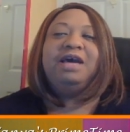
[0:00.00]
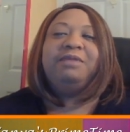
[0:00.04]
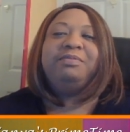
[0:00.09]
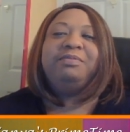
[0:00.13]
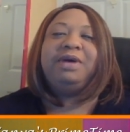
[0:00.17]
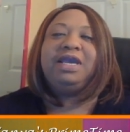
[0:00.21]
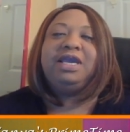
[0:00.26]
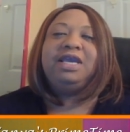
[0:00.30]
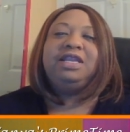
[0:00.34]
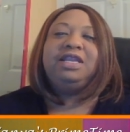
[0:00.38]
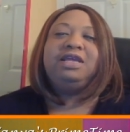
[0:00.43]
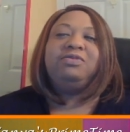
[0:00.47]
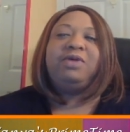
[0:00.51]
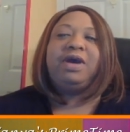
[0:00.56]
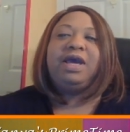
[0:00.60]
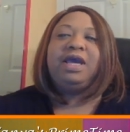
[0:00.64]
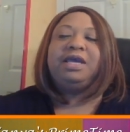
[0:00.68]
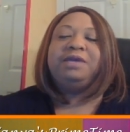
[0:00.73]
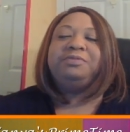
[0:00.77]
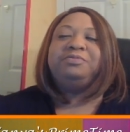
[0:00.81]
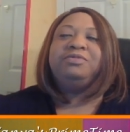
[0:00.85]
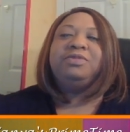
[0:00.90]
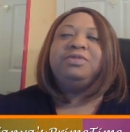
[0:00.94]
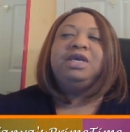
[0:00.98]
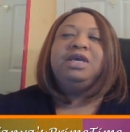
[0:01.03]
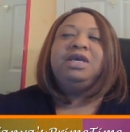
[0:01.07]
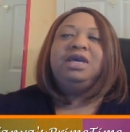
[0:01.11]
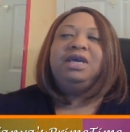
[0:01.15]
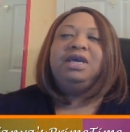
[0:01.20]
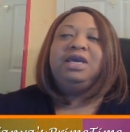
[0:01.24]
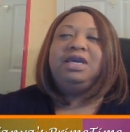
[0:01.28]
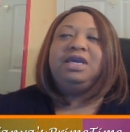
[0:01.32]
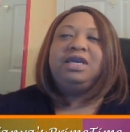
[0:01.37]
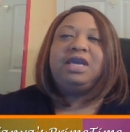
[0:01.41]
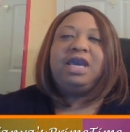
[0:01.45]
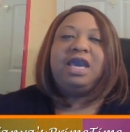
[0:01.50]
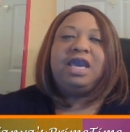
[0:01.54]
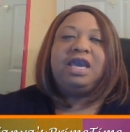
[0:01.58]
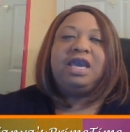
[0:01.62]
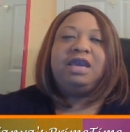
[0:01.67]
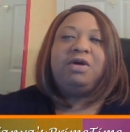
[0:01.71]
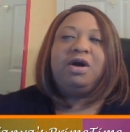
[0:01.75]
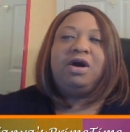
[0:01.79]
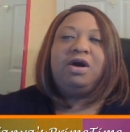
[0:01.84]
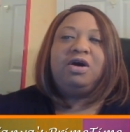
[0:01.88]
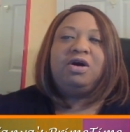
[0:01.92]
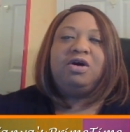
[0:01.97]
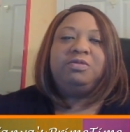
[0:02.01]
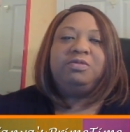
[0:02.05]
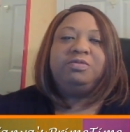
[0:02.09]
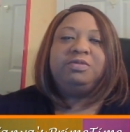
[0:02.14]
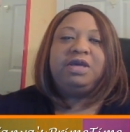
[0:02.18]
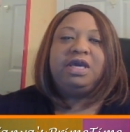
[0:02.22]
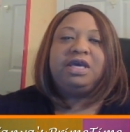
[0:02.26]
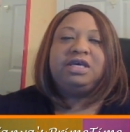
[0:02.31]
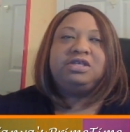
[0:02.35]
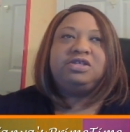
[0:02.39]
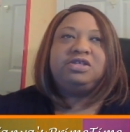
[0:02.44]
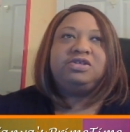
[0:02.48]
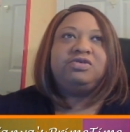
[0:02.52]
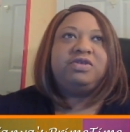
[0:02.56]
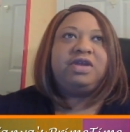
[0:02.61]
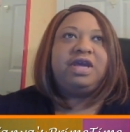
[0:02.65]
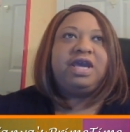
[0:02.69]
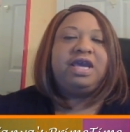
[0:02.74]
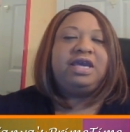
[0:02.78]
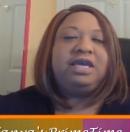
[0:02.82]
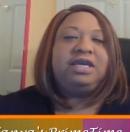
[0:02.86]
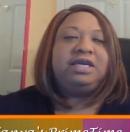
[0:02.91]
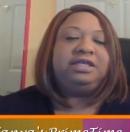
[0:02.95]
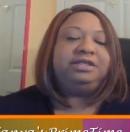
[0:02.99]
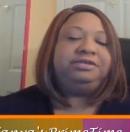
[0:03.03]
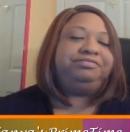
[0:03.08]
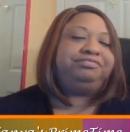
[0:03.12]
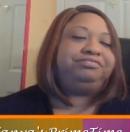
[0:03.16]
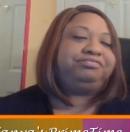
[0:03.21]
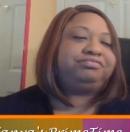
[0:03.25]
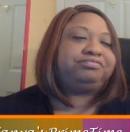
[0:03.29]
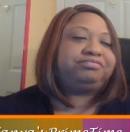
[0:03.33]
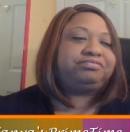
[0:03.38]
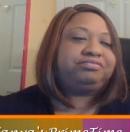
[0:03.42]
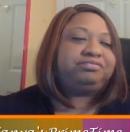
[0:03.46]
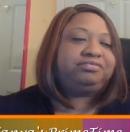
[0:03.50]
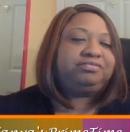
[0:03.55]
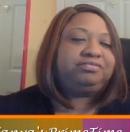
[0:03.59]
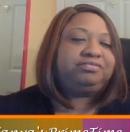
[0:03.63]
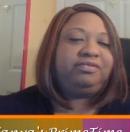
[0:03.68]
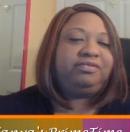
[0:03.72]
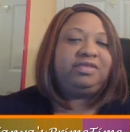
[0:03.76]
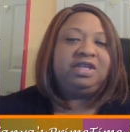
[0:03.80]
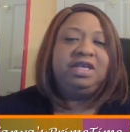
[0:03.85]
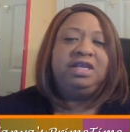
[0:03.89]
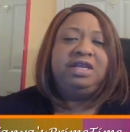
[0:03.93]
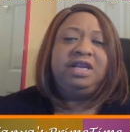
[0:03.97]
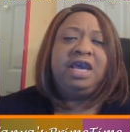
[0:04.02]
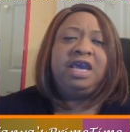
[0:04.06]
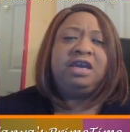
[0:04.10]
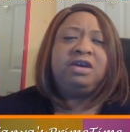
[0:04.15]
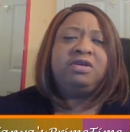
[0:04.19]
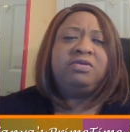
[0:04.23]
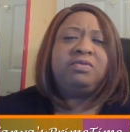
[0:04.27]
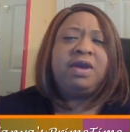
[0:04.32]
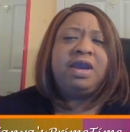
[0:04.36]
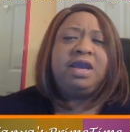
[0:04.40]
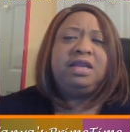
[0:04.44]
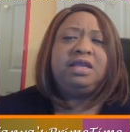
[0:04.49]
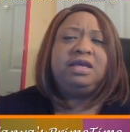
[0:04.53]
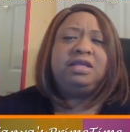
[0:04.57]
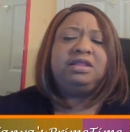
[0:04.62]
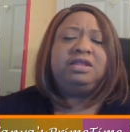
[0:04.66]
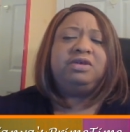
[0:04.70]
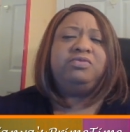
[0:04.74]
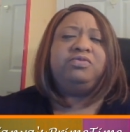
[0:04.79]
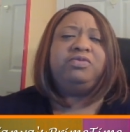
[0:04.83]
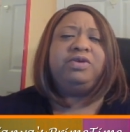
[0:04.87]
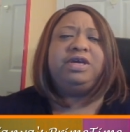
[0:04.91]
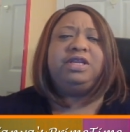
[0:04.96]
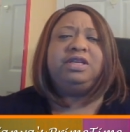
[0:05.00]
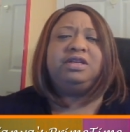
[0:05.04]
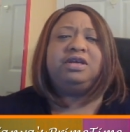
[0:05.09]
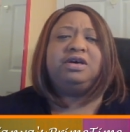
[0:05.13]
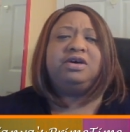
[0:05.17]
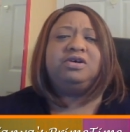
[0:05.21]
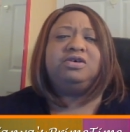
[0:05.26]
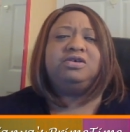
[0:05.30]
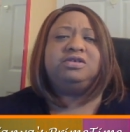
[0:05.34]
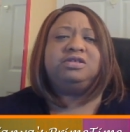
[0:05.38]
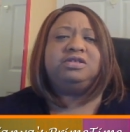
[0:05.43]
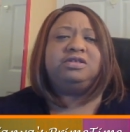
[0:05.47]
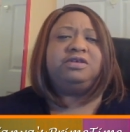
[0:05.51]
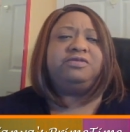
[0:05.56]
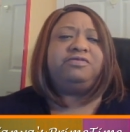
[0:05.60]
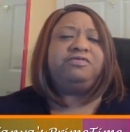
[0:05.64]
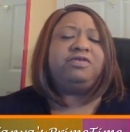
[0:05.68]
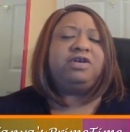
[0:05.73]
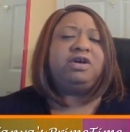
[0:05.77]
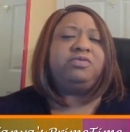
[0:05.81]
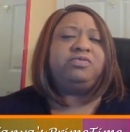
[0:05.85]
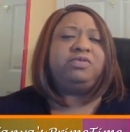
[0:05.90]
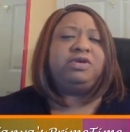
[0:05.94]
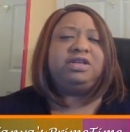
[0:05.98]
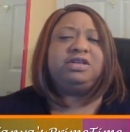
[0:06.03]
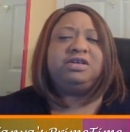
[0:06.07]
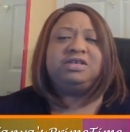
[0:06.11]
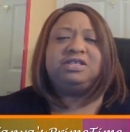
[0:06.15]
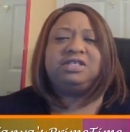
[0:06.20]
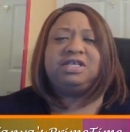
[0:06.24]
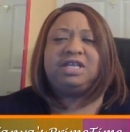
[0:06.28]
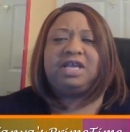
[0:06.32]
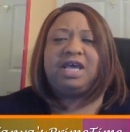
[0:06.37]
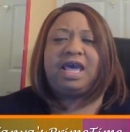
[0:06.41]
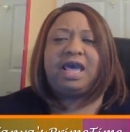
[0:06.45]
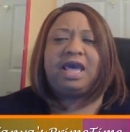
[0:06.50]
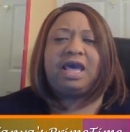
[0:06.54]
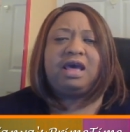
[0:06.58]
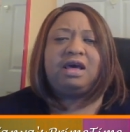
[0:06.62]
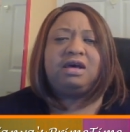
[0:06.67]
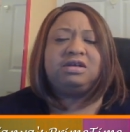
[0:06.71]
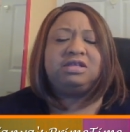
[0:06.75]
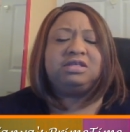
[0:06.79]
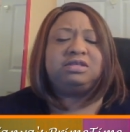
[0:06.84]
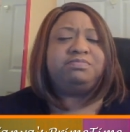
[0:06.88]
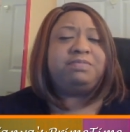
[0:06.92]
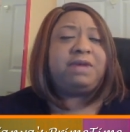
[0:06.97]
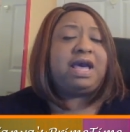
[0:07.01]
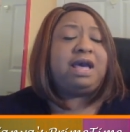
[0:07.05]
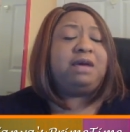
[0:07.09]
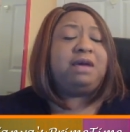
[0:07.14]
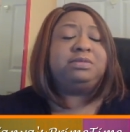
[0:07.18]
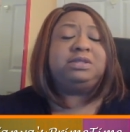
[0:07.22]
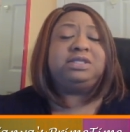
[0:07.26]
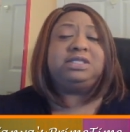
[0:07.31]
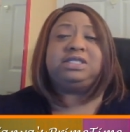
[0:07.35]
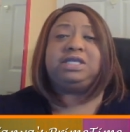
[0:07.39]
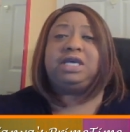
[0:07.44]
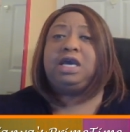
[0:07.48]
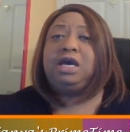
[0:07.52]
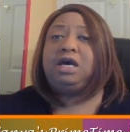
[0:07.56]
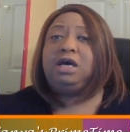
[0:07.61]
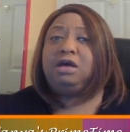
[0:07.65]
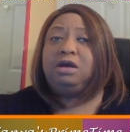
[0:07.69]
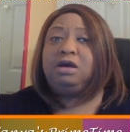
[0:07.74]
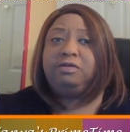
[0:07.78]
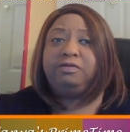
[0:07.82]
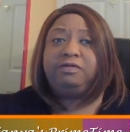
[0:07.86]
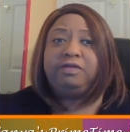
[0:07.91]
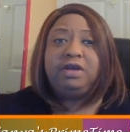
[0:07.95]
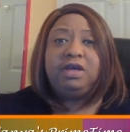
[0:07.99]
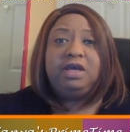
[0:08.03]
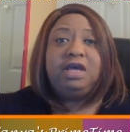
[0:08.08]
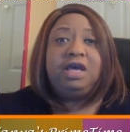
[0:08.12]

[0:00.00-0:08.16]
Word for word: But anyway, he came home yesterday and decorated the windows, the front windows of the house by himself.